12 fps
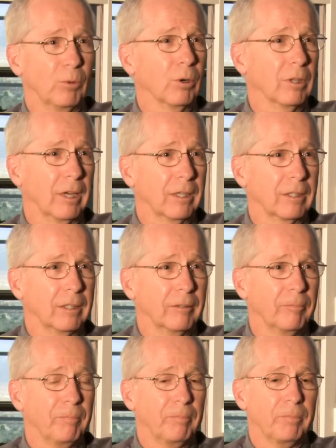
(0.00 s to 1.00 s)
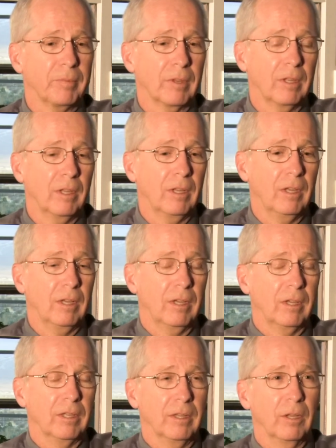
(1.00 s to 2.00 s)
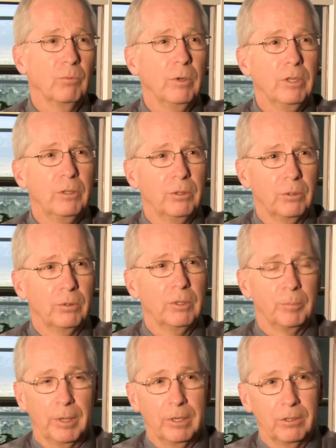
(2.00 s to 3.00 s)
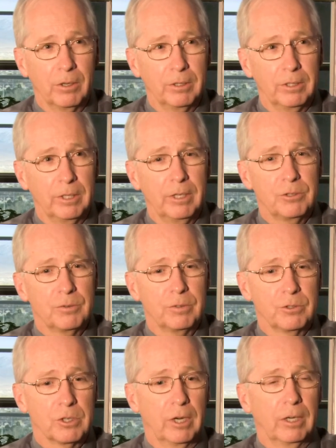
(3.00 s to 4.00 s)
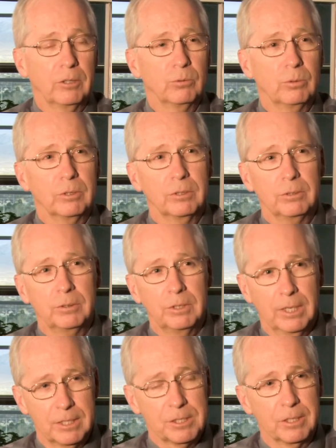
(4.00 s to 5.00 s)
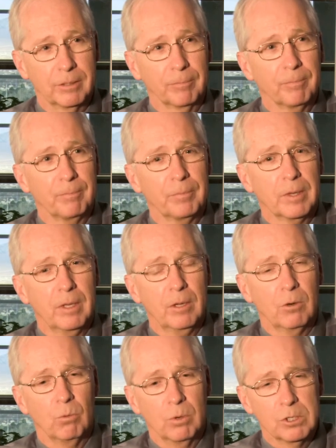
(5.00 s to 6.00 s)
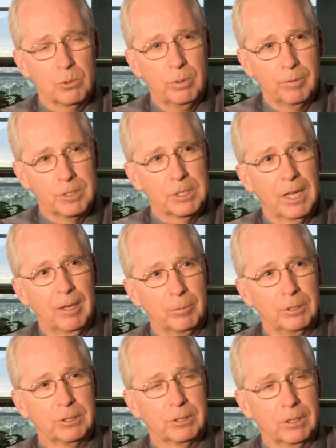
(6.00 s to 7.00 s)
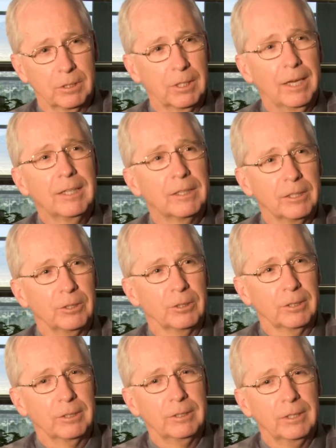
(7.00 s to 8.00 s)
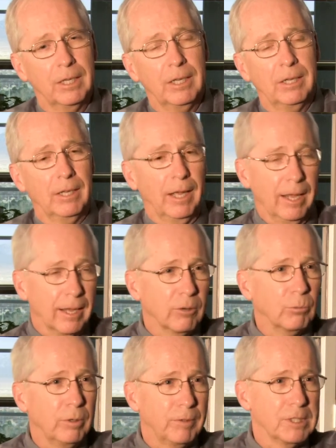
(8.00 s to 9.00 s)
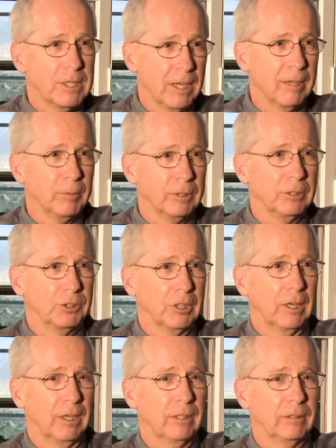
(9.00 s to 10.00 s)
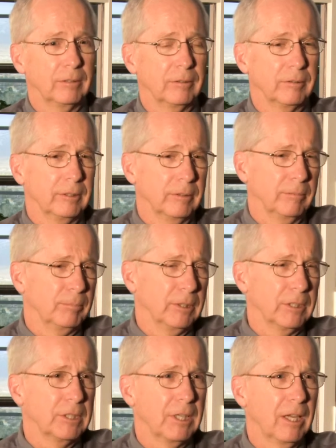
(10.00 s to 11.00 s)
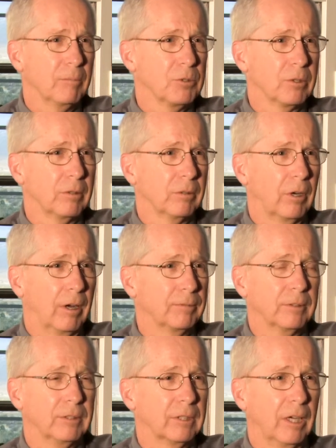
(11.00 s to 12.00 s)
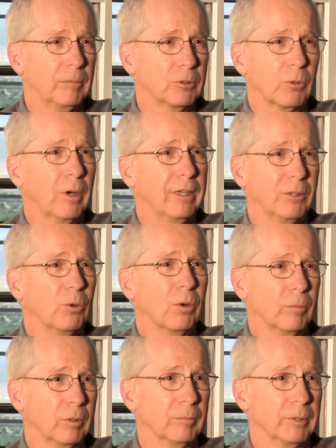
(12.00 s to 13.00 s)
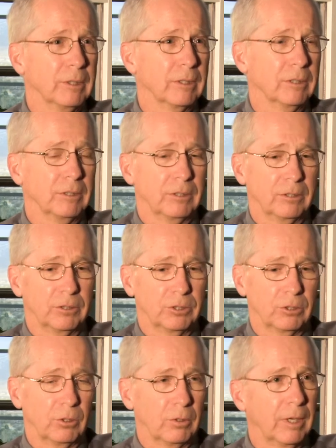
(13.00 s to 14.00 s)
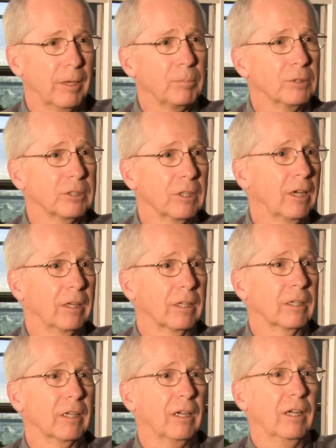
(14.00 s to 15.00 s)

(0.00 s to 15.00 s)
more likely. And then we do, depending on the age of the child, we'll do testing. Once we've established a likelihood and we've examined the child, but the exams are oftentimes quite normal because they're so episodic.